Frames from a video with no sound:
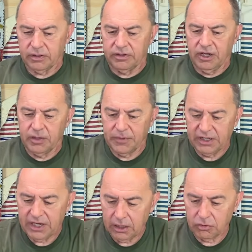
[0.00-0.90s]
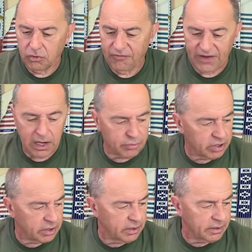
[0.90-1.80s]
Take my calico
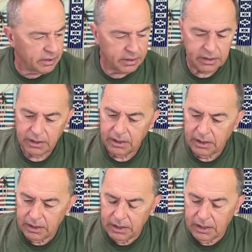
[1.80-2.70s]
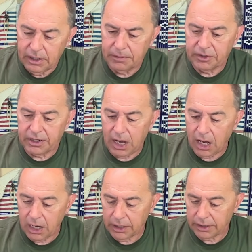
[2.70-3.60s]
fabric and I'm going to
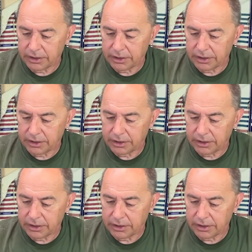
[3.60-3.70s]
iron